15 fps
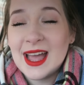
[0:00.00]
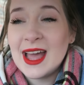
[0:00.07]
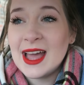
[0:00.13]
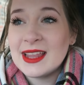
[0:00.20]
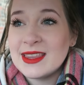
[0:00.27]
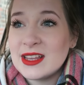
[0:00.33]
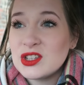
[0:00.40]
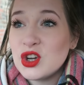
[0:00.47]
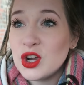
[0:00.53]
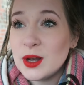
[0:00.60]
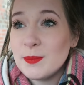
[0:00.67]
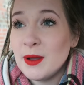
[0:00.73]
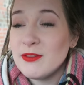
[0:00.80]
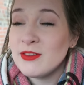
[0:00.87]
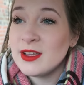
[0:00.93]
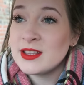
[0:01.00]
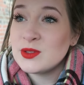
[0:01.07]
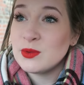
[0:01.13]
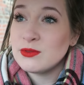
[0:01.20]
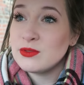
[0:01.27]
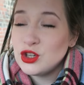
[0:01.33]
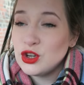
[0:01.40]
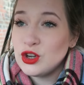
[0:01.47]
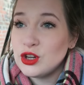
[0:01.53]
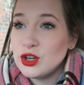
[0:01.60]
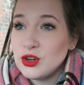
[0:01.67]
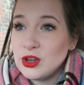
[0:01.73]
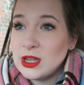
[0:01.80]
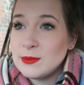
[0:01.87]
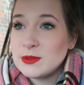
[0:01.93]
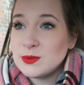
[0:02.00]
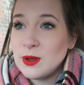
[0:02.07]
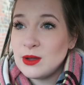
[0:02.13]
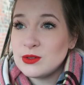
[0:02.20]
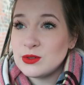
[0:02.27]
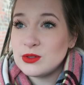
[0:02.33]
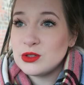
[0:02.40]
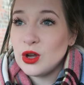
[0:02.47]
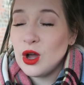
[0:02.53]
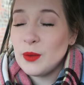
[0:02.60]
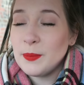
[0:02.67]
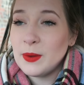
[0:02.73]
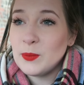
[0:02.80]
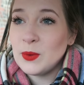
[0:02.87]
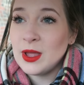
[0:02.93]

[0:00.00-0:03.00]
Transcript: and they're chocolate muffins chocolate cream swirled on top